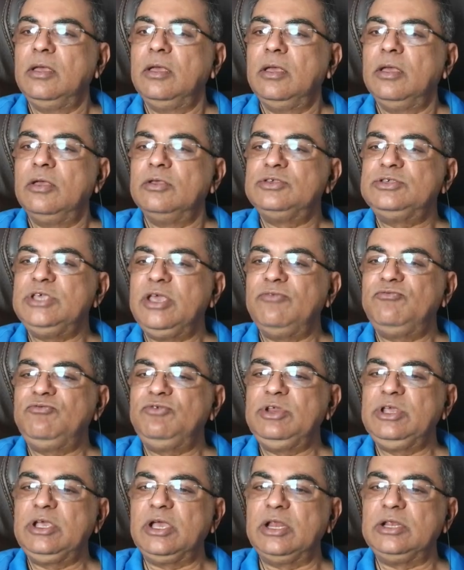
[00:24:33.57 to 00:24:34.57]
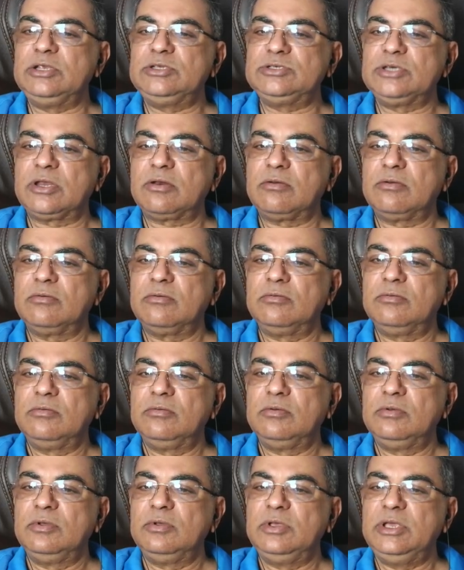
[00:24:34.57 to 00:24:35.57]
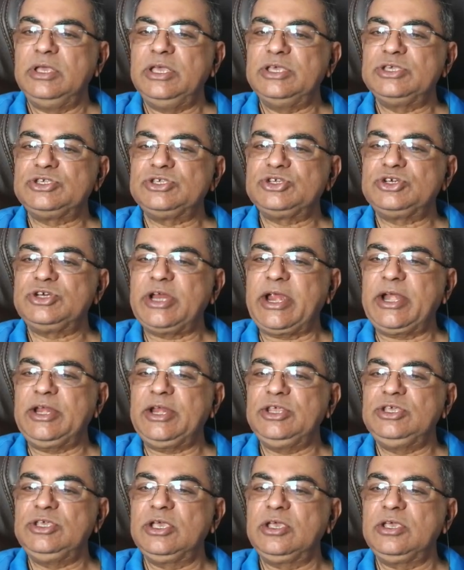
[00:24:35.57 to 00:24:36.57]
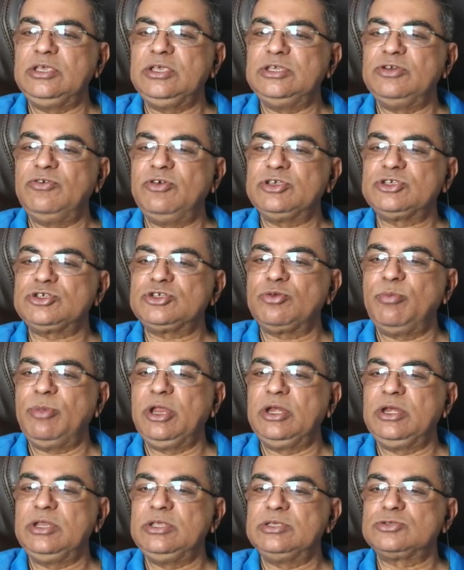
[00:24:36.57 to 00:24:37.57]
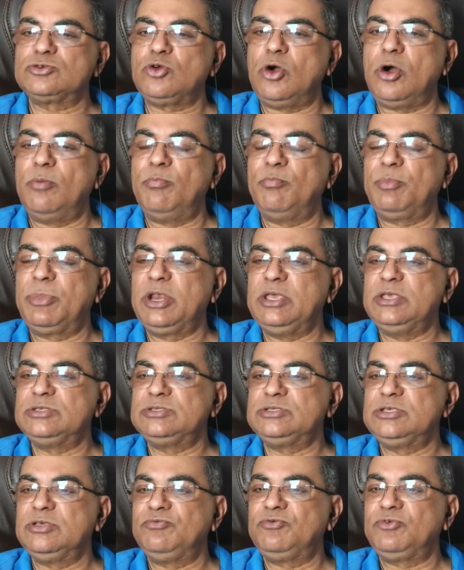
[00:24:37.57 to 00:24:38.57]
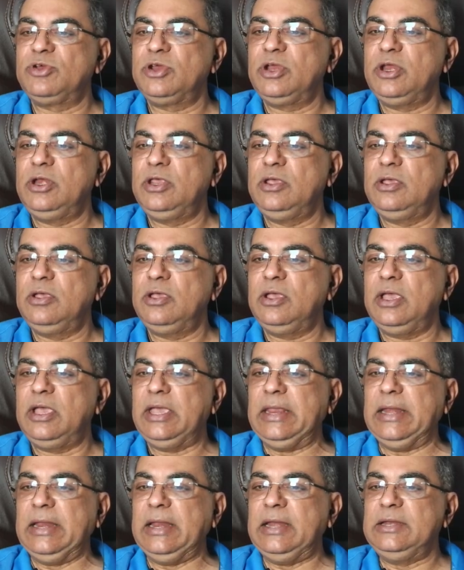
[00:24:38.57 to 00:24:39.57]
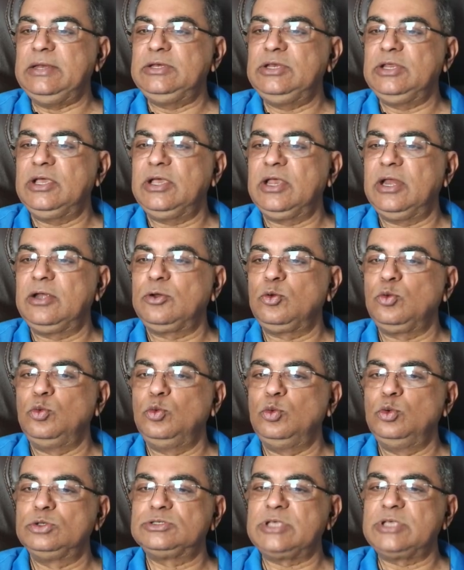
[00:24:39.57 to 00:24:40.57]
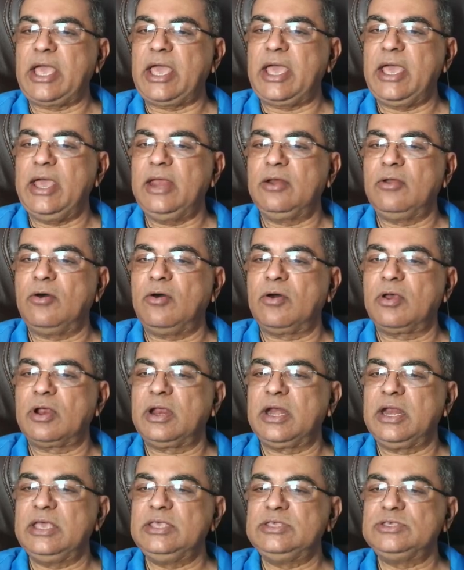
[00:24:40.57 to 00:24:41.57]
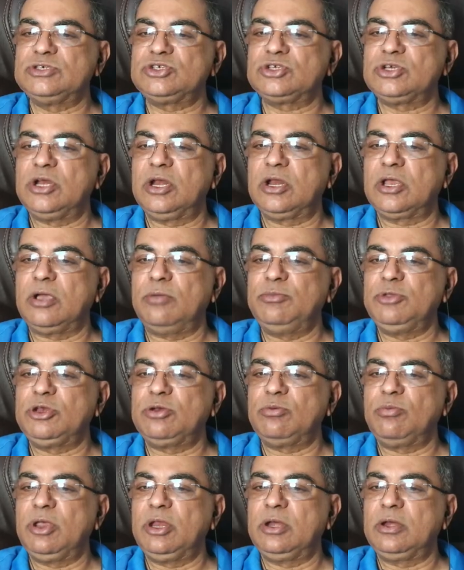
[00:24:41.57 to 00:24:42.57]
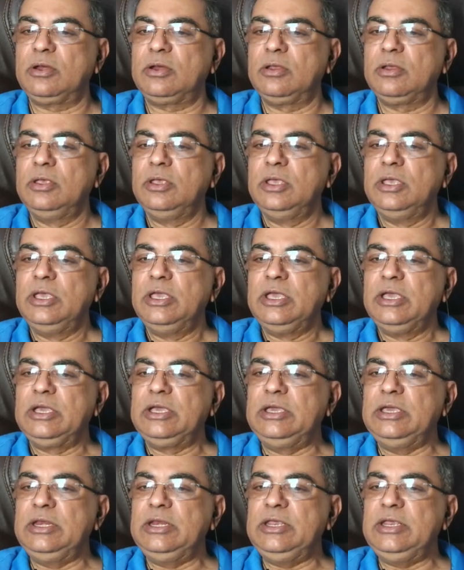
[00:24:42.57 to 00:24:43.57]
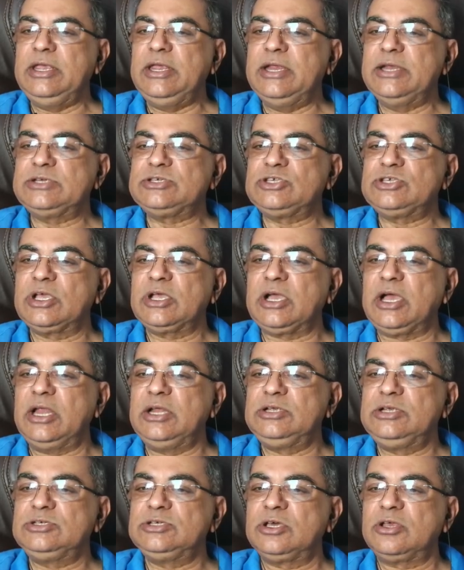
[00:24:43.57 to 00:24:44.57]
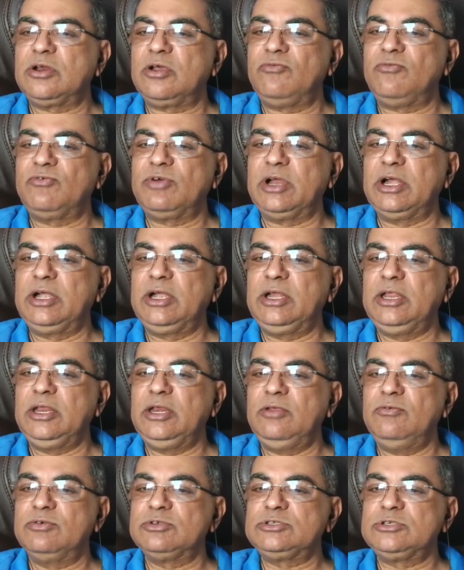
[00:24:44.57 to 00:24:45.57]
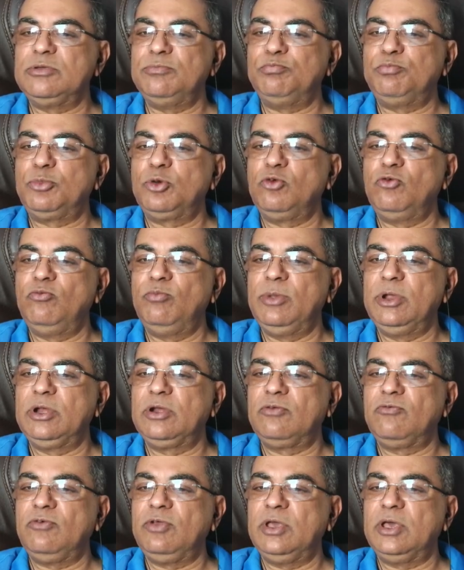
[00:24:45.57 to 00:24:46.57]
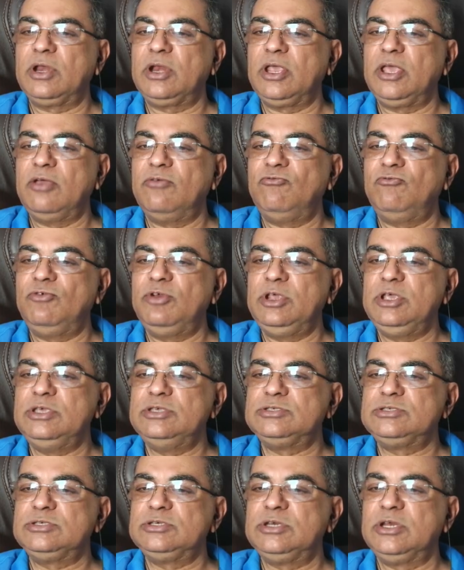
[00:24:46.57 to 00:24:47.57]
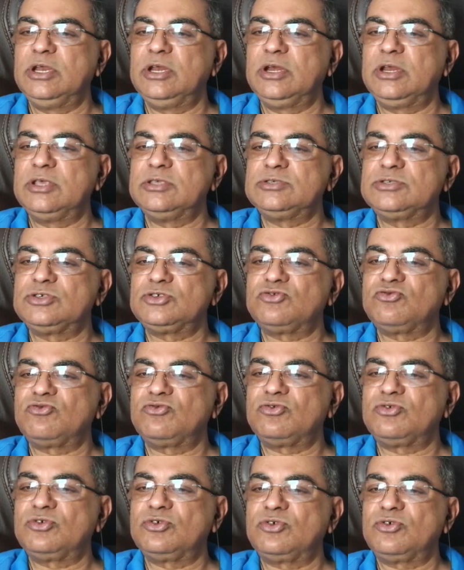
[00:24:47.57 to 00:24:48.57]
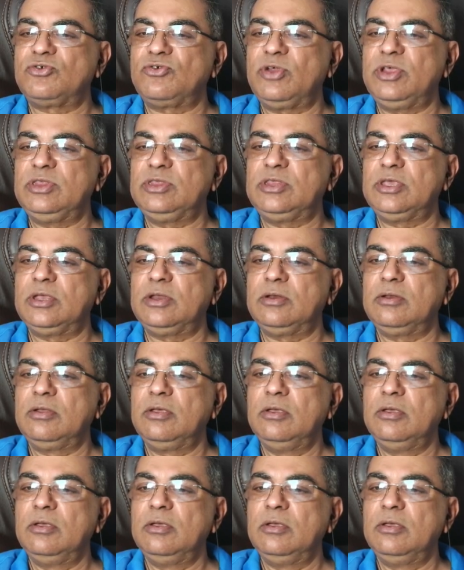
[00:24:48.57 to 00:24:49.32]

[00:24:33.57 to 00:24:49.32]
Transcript: safety culture. A strategic investment is comprehensive training, analytical tools, and organizational commitment creates a culture of continuous improvement where every incident is strengthen